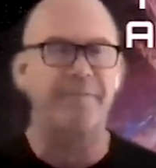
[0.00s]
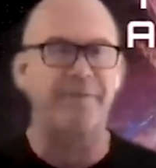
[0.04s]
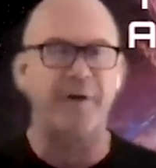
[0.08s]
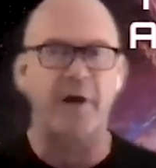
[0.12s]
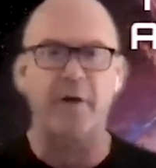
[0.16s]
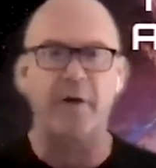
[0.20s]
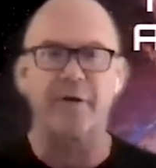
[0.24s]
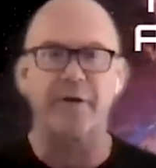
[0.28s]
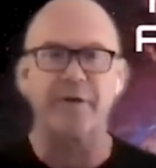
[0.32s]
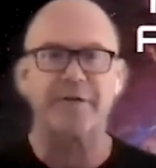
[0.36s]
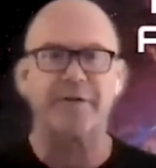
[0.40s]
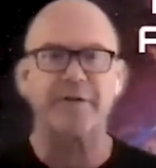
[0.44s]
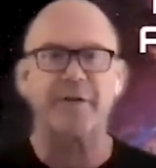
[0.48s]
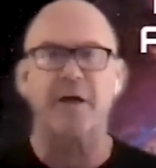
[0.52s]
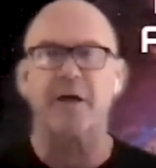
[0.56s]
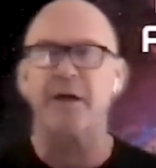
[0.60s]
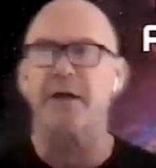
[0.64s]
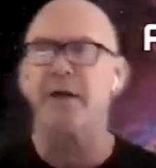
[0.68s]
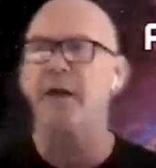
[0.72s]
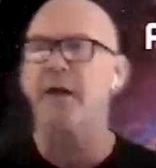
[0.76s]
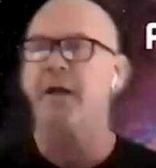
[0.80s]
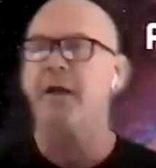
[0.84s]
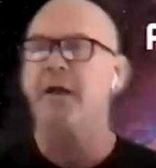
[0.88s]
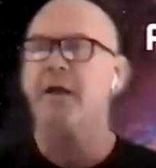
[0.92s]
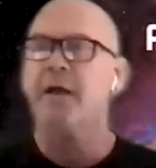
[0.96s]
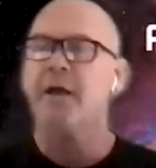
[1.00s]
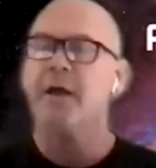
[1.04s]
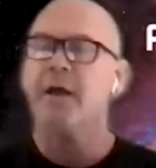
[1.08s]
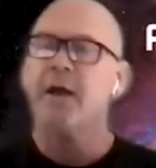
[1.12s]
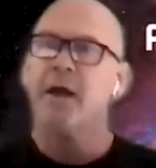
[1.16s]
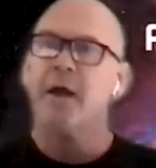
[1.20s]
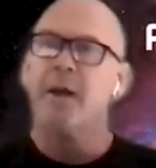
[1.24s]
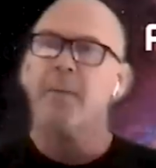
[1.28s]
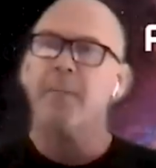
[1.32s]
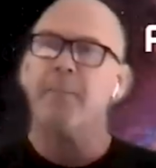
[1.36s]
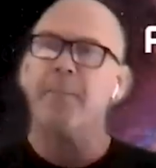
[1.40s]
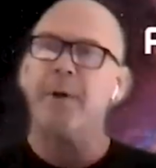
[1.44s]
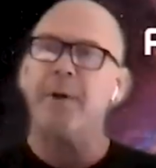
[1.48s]
follow the sun,
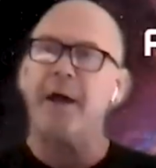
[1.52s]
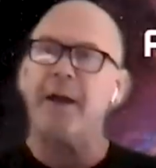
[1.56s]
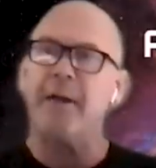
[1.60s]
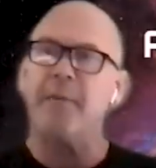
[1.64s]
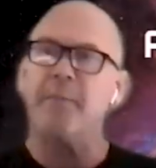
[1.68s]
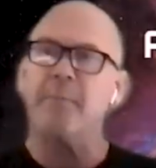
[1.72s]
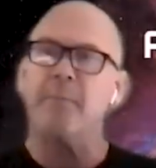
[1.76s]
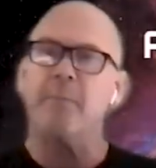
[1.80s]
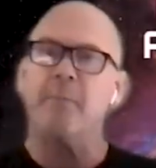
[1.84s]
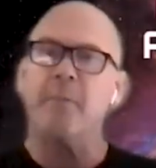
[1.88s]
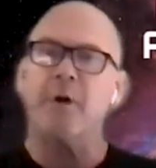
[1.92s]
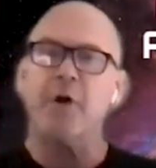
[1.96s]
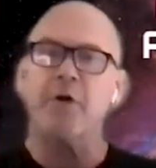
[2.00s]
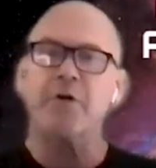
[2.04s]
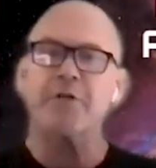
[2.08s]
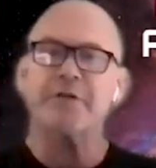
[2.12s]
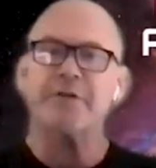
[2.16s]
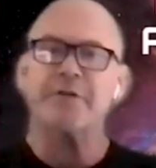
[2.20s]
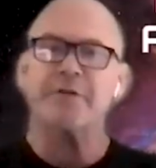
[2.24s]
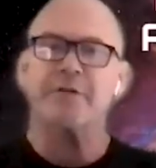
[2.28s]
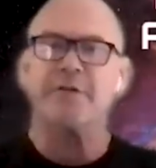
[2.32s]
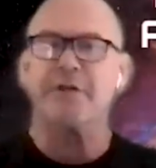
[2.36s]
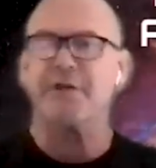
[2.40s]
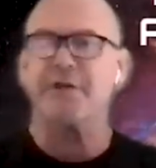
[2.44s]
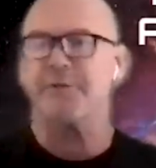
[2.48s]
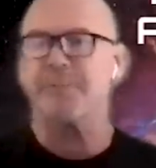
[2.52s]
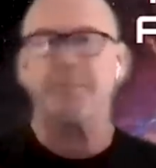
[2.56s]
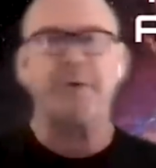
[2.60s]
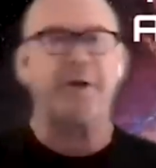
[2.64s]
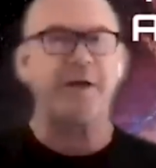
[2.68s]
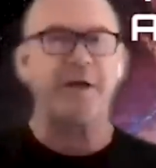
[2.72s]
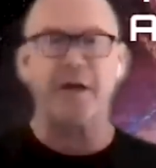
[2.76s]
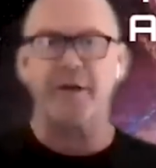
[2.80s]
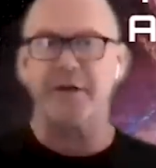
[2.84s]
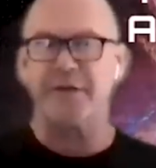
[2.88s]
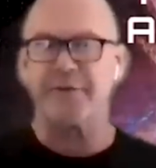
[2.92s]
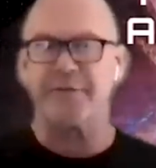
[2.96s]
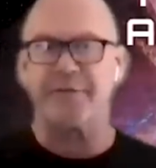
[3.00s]
but most just
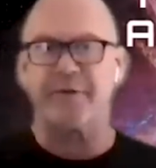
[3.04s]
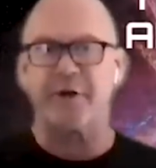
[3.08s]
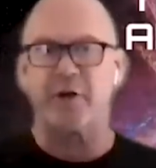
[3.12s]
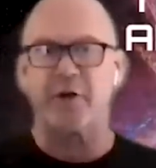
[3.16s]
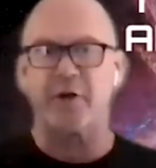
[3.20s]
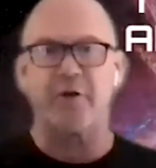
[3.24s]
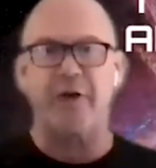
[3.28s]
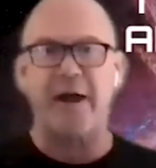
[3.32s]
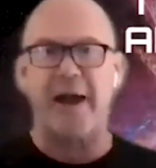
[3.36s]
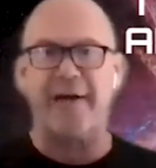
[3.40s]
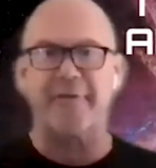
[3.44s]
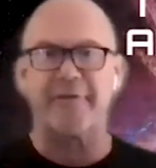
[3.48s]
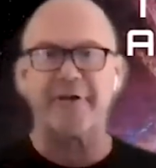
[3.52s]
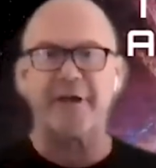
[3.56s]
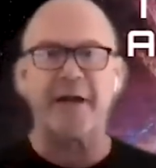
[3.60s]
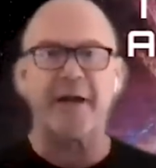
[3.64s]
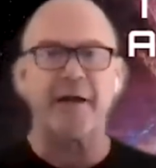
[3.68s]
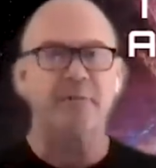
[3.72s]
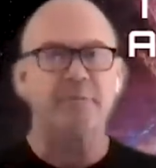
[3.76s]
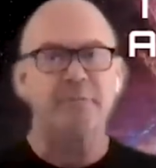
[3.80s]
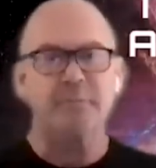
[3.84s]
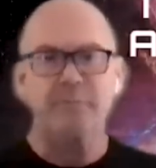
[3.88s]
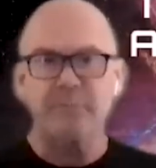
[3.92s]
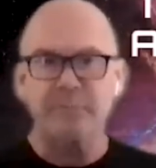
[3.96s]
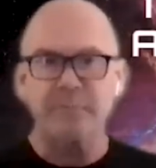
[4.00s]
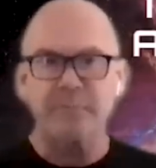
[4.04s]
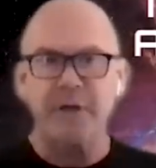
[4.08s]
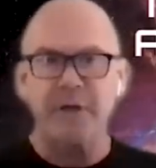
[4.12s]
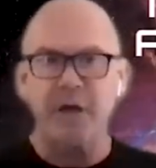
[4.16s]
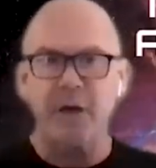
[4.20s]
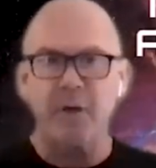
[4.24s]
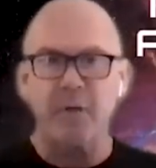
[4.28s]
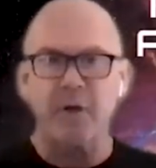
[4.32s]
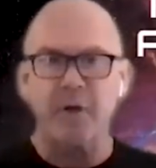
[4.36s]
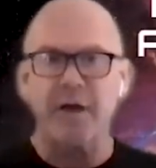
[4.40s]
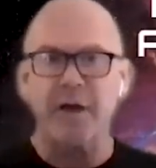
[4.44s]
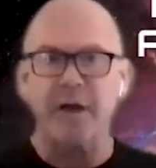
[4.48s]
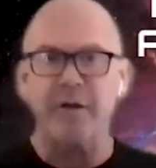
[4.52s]
because of our gravity, you
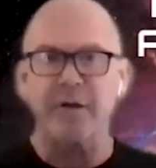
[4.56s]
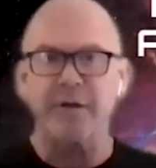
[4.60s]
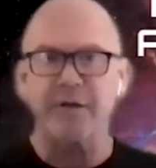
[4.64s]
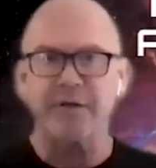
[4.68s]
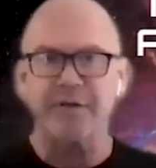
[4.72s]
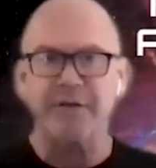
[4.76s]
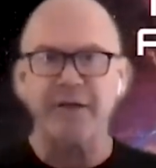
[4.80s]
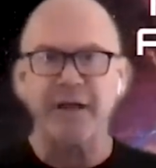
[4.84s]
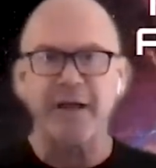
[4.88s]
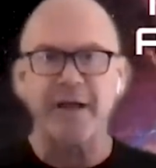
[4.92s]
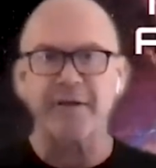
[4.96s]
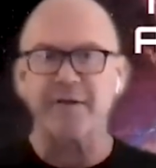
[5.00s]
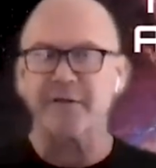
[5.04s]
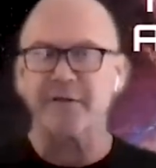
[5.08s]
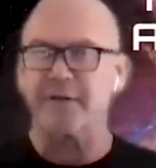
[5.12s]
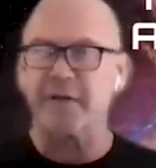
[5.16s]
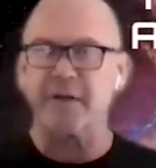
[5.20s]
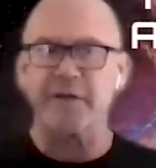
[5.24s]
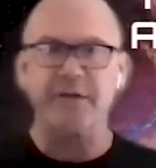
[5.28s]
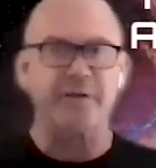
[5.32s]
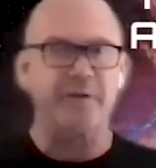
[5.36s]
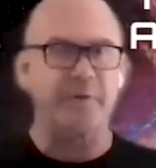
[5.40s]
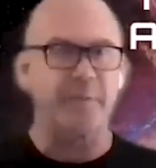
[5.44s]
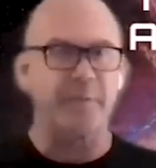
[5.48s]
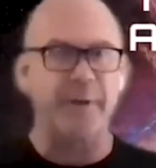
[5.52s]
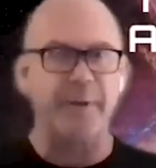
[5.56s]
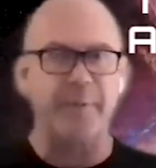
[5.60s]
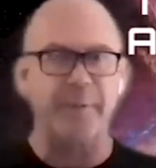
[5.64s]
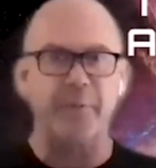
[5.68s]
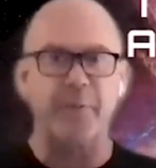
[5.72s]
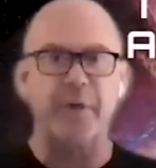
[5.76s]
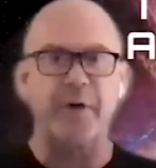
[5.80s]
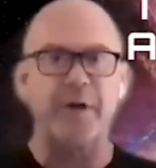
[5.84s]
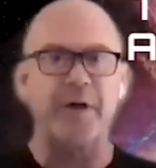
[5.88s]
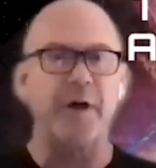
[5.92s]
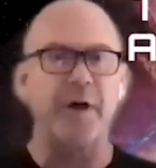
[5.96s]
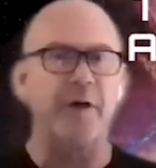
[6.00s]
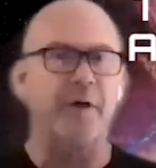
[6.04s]
know, we're here in the States. These are the
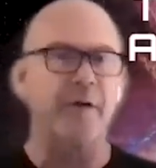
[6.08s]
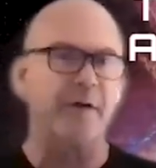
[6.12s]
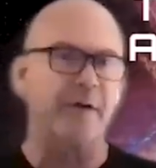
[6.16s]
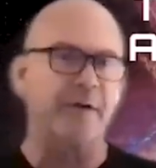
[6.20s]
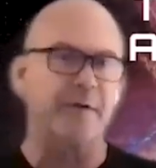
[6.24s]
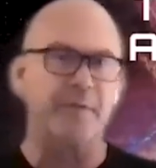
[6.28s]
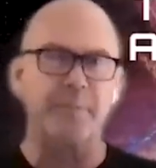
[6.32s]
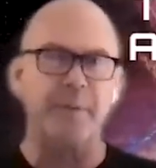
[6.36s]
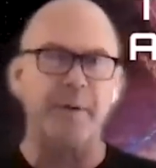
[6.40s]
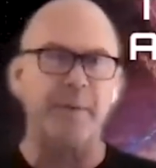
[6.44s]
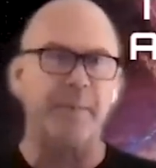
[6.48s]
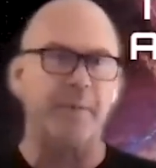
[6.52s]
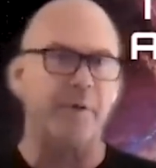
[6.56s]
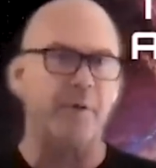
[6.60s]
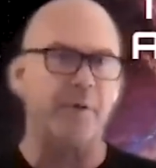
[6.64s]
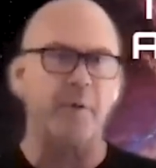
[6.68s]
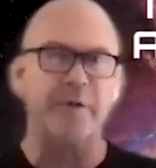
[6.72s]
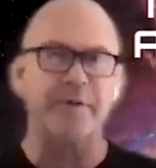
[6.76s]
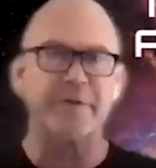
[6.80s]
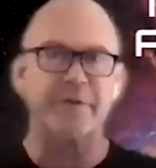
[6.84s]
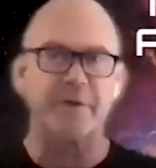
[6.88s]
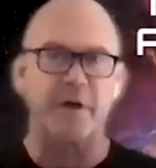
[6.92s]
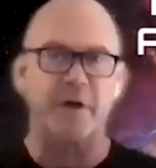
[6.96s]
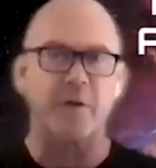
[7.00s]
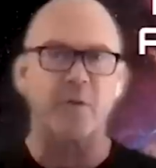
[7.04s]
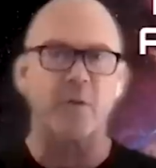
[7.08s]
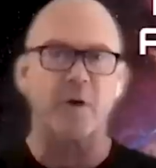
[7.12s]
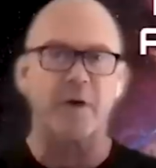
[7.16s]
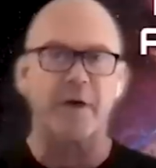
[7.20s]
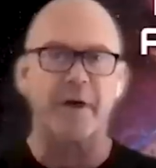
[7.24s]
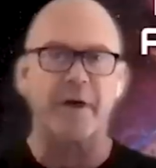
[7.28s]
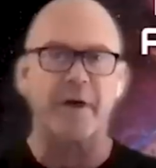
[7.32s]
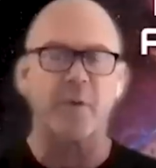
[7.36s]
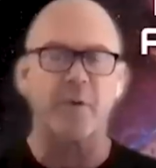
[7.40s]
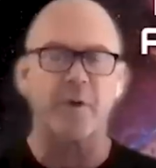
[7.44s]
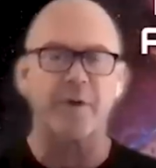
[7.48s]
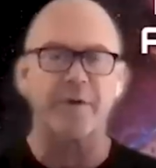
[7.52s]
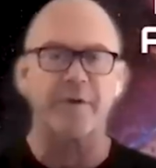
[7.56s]
people we know, these people that we started
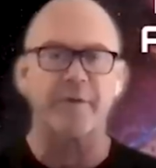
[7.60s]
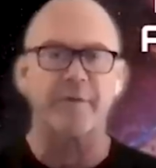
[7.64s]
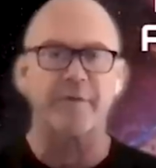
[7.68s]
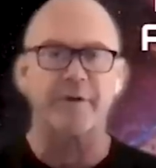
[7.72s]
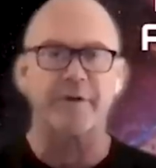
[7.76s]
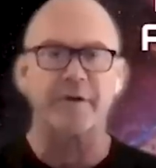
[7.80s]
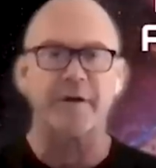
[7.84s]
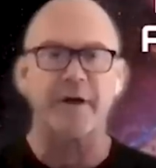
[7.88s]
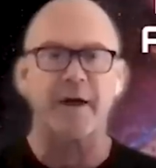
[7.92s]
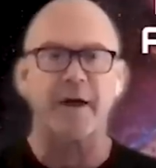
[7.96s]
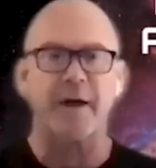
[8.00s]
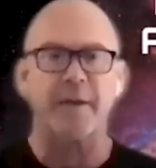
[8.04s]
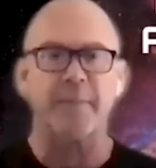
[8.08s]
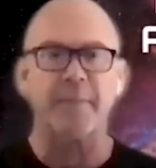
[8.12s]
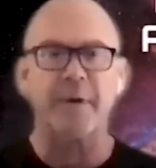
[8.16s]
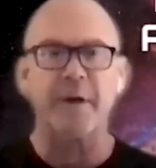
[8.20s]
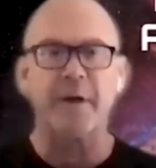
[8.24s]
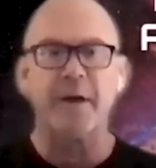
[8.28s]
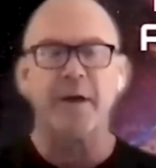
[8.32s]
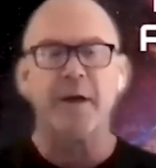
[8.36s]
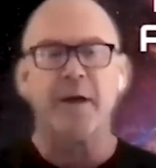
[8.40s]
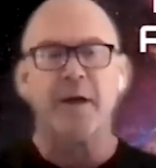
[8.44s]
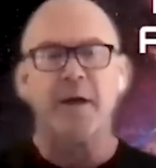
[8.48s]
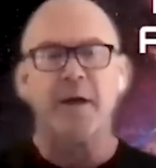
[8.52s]
working with over time.